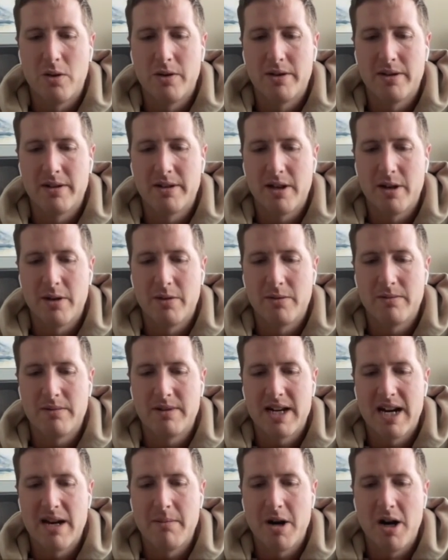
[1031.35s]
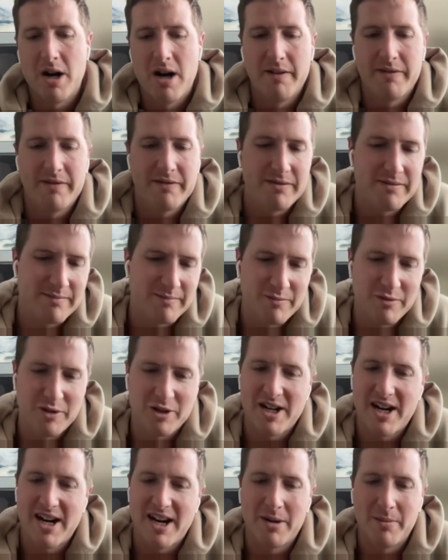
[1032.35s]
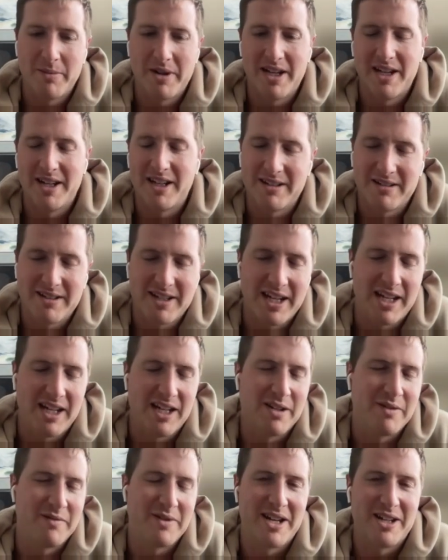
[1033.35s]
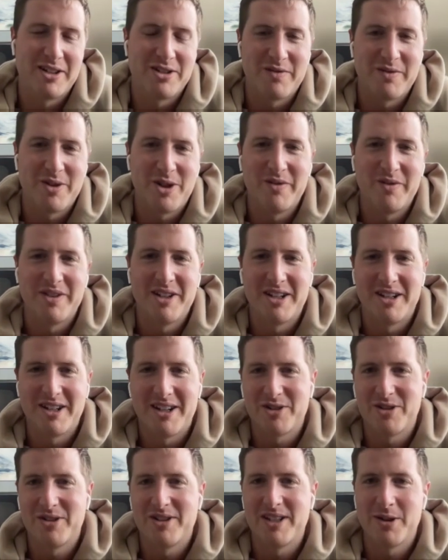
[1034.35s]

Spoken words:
And so time off, retirement, and taking advantage of all of the deductions.